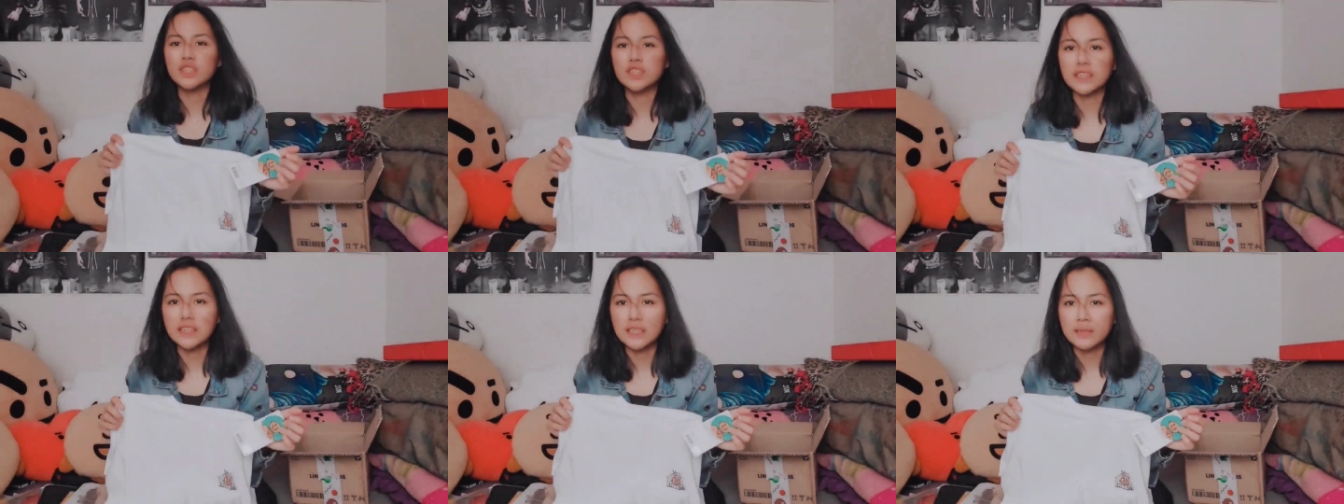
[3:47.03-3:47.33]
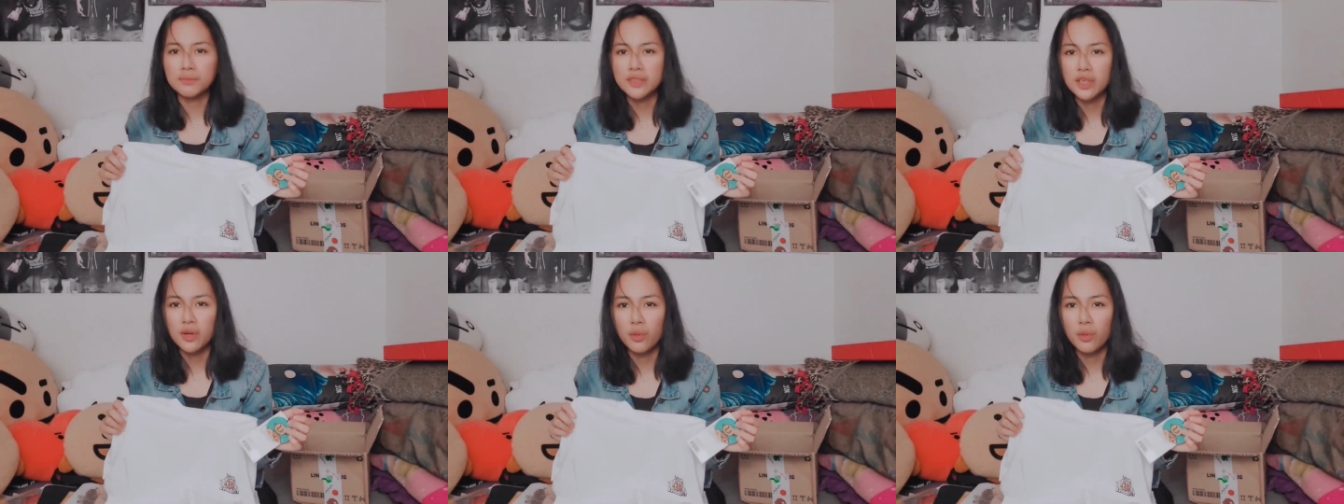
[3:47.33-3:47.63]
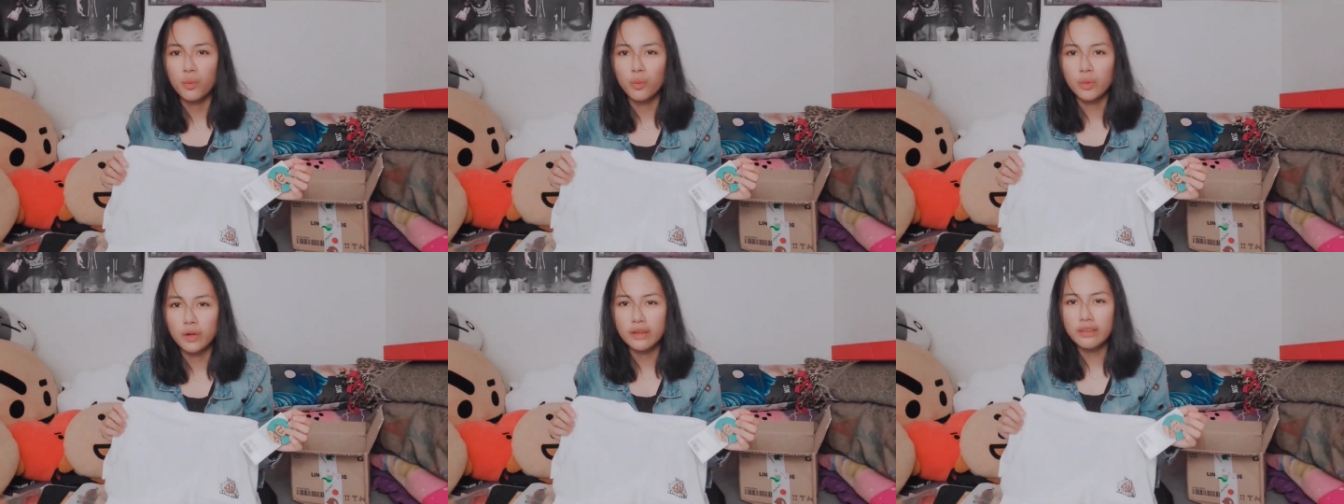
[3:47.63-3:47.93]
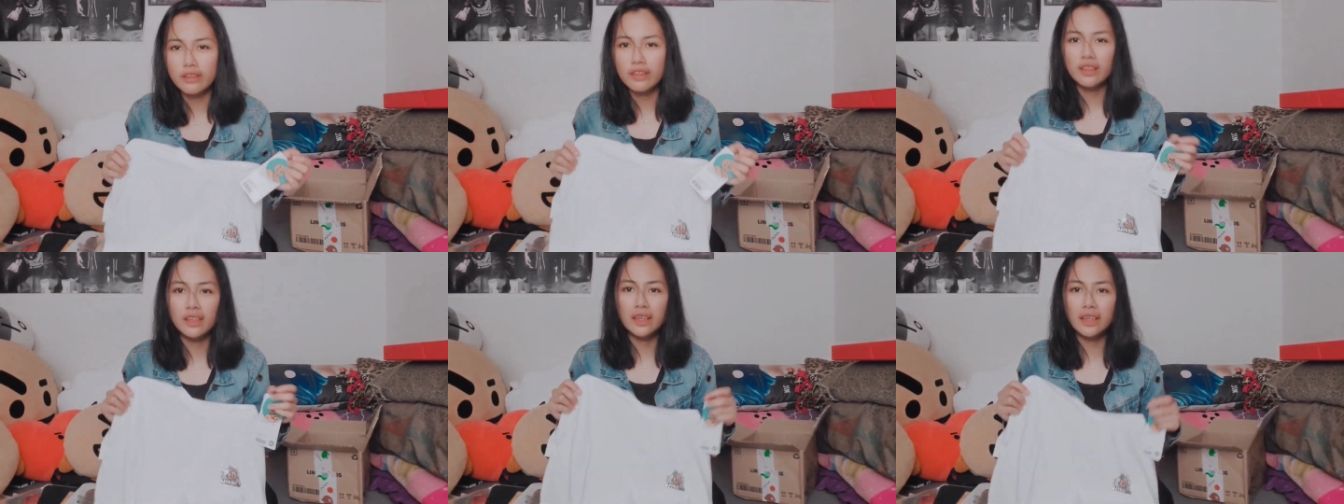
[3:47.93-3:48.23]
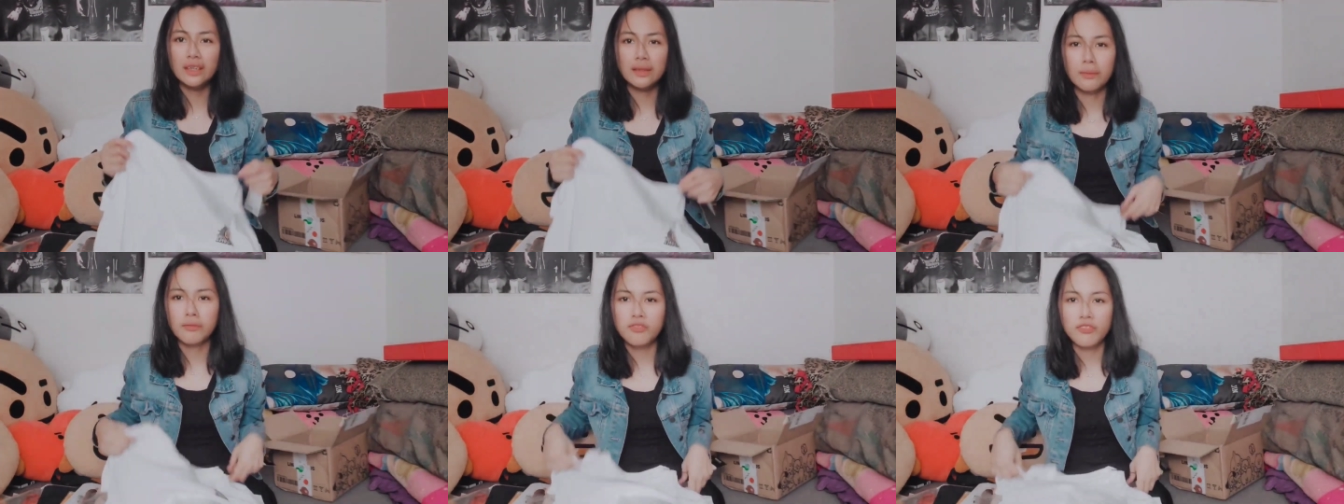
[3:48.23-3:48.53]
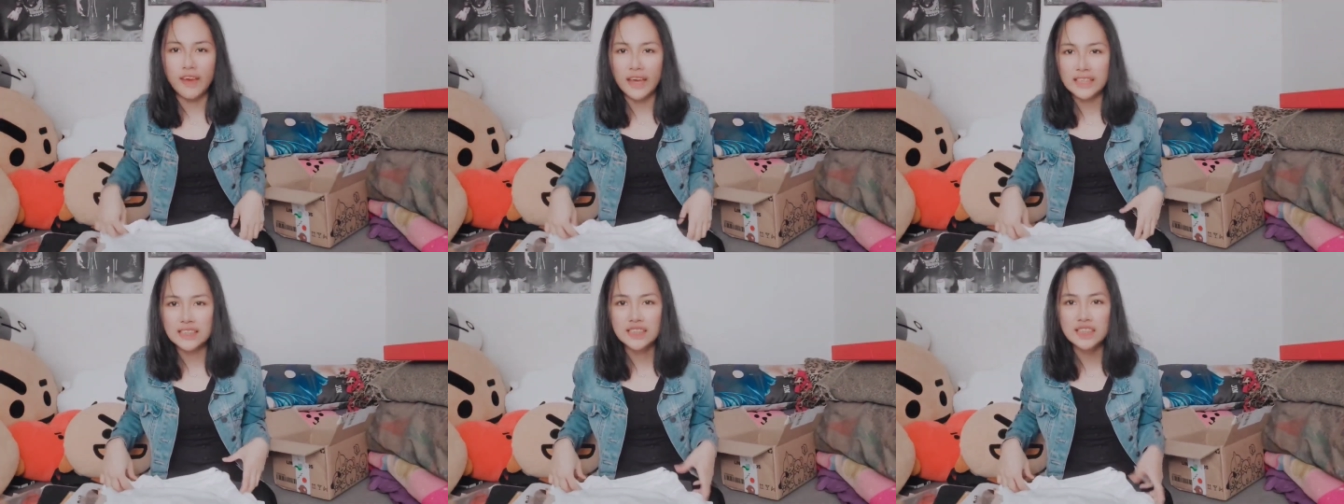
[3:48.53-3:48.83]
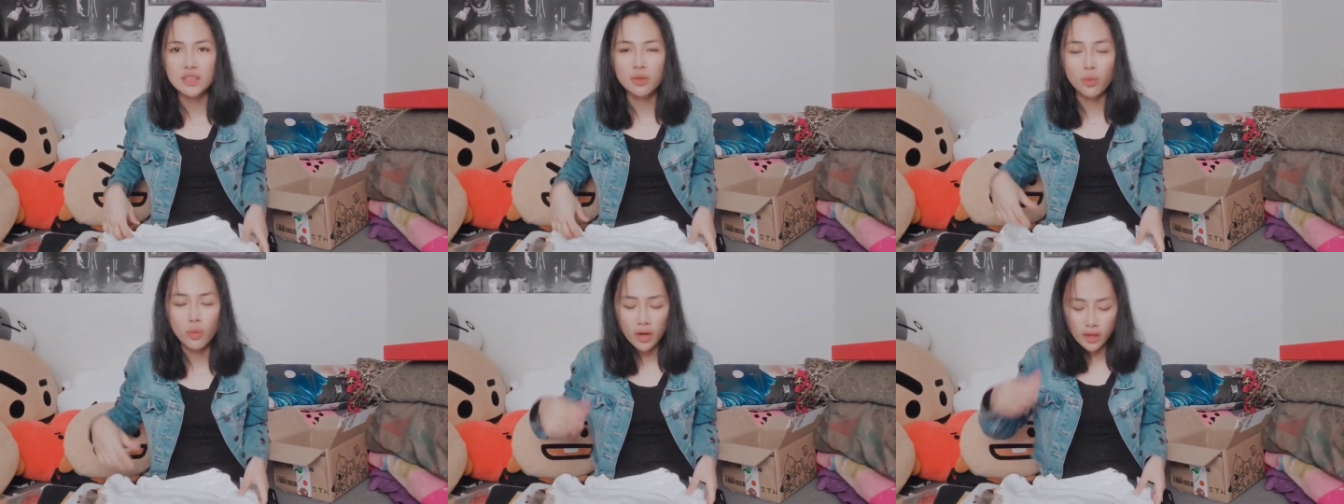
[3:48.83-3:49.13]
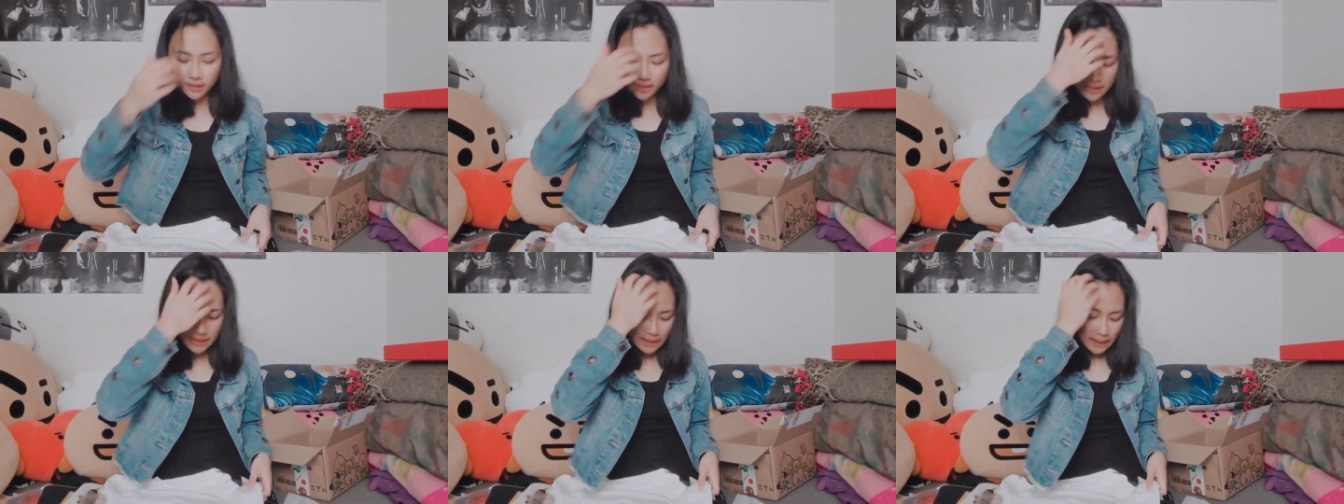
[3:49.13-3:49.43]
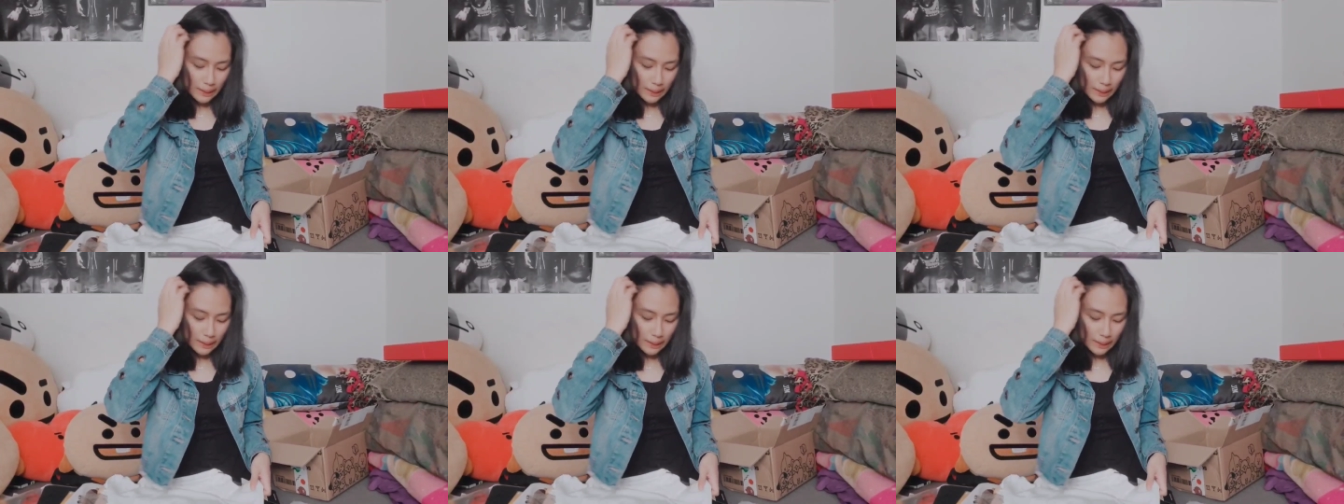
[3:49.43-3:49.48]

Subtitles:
to sleep, so what do you need a fancy one?